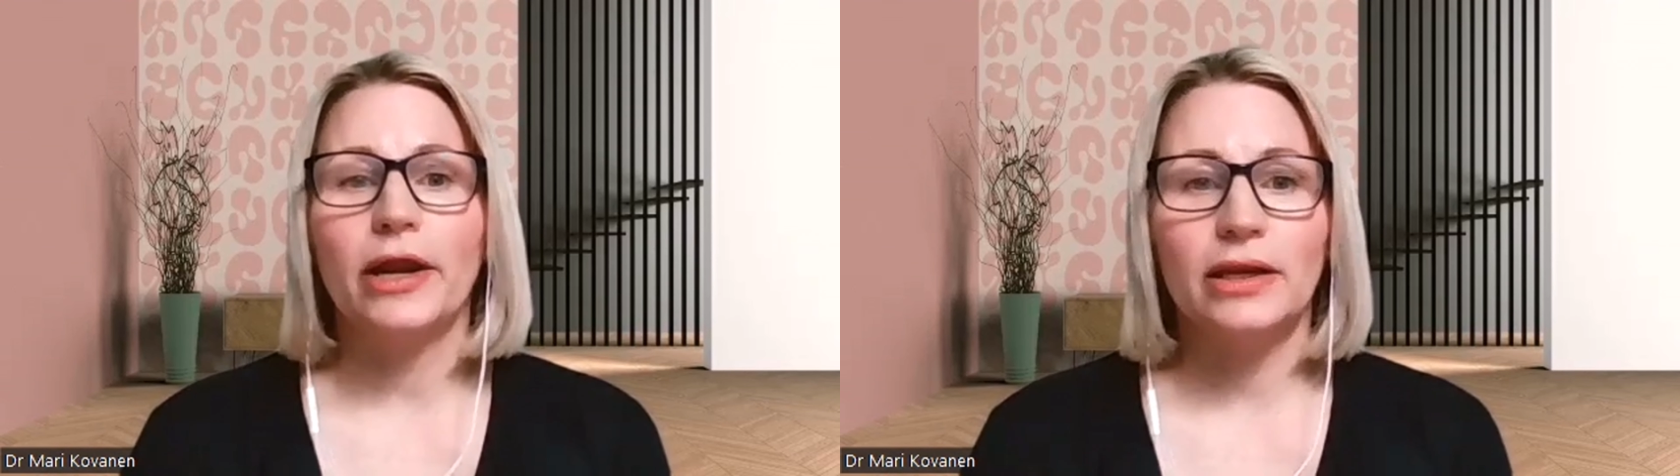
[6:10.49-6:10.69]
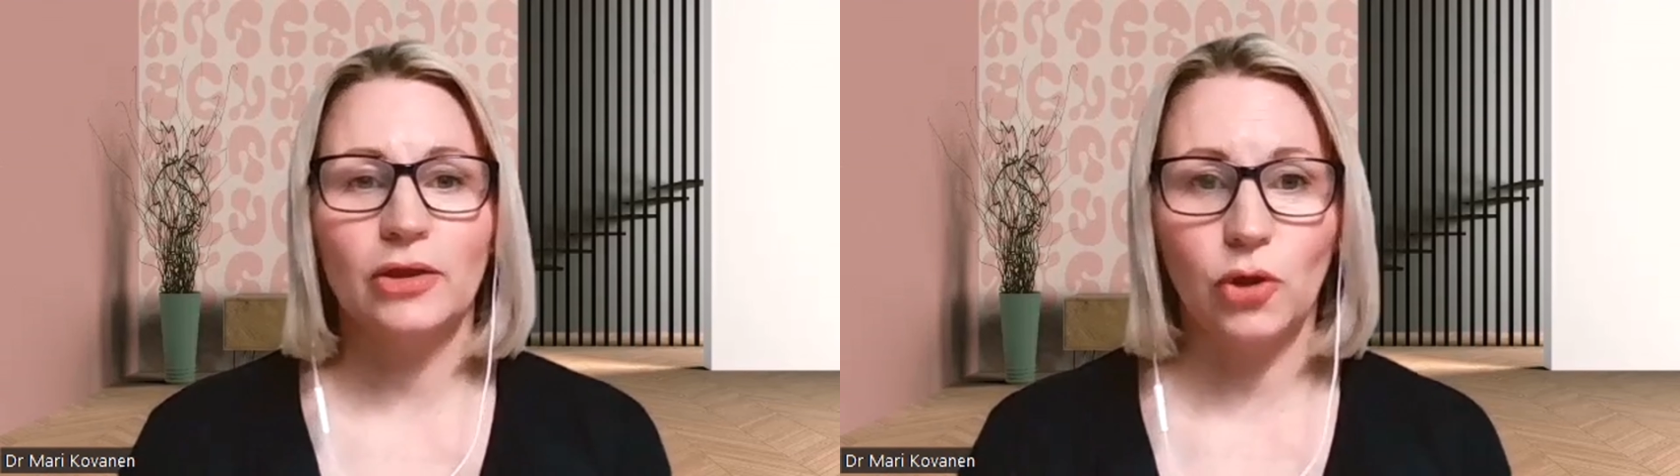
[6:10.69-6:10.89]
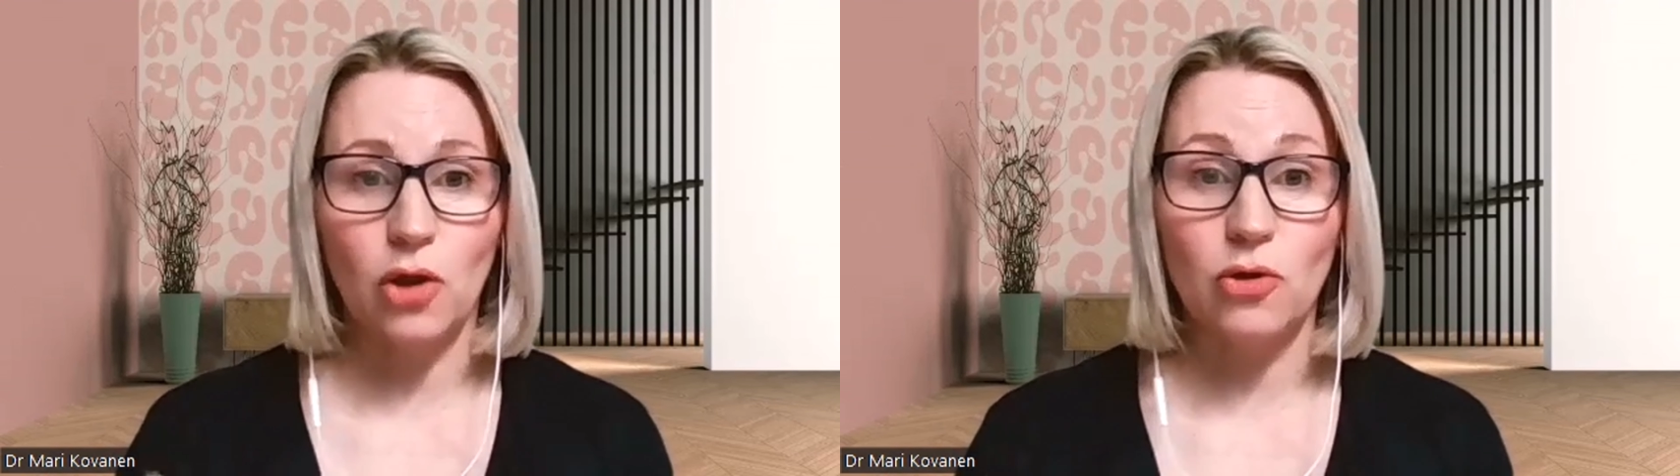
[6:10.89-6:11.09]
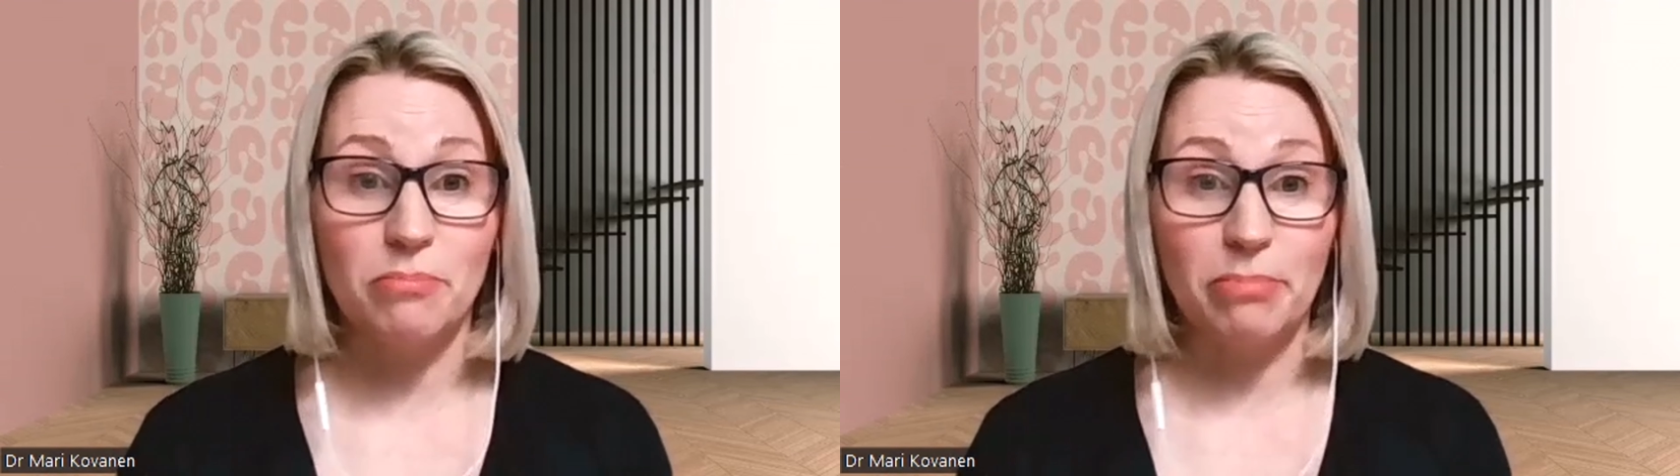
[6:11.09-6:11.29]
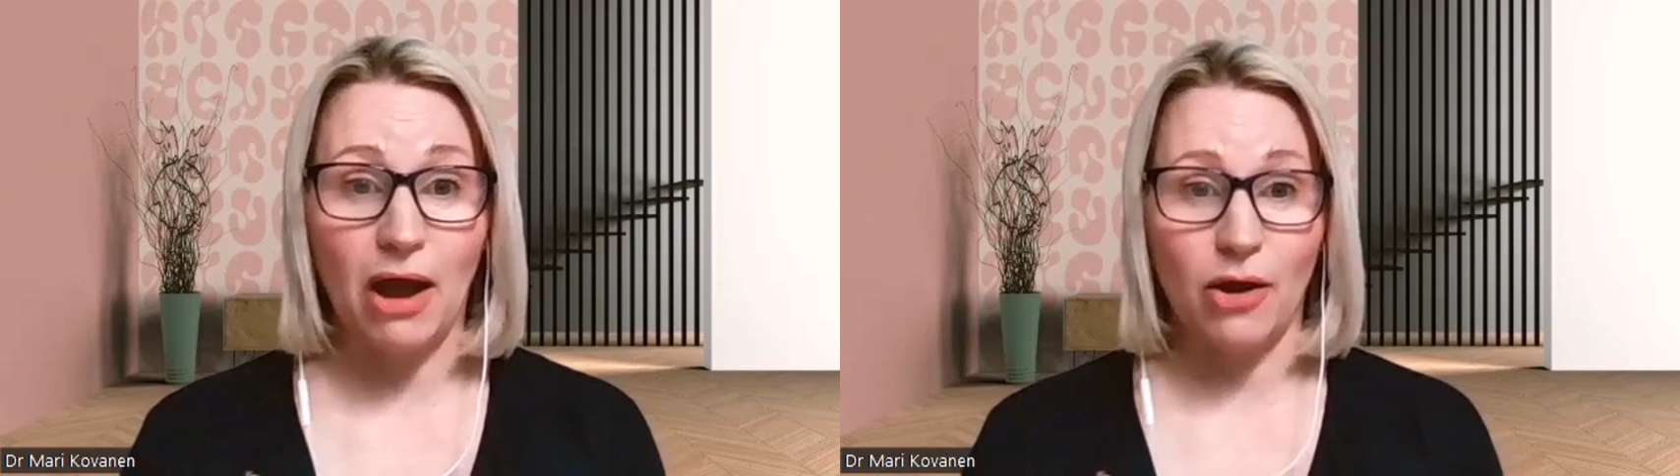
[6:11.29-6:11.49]
one go
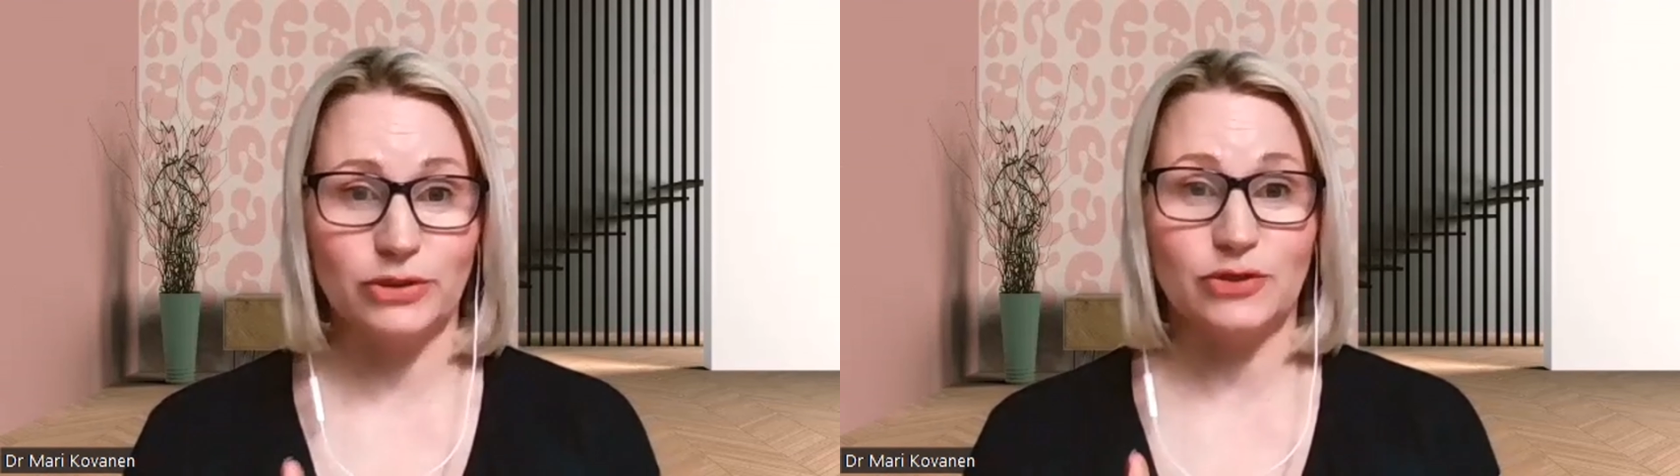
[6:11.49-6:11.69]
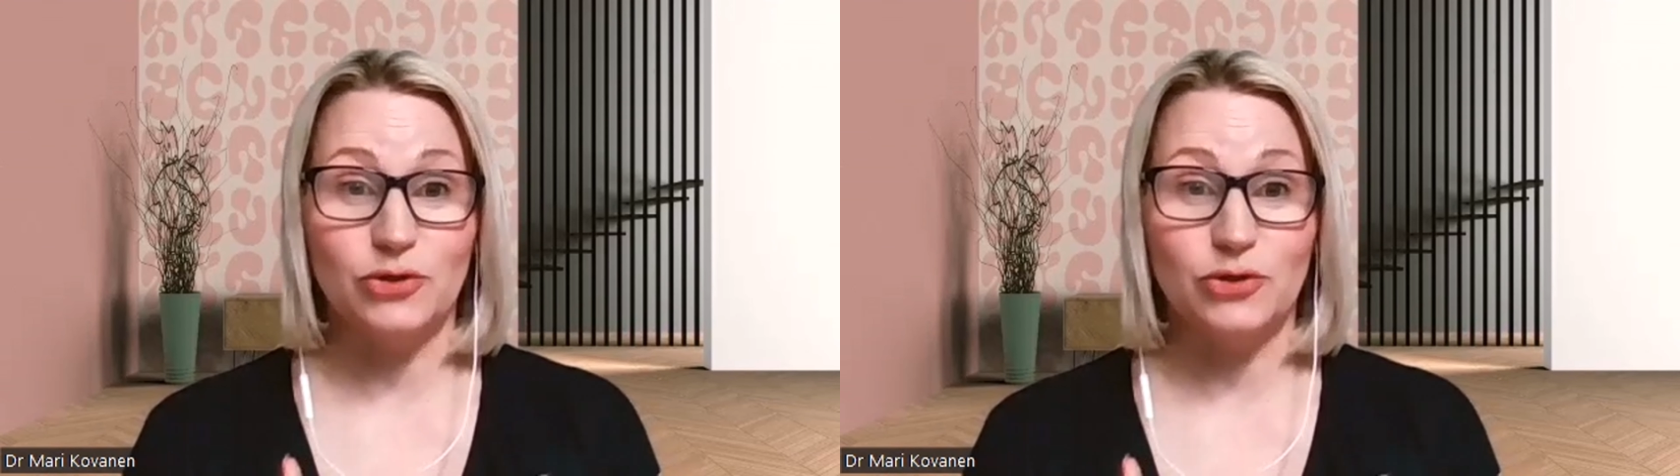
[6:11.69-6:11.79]
about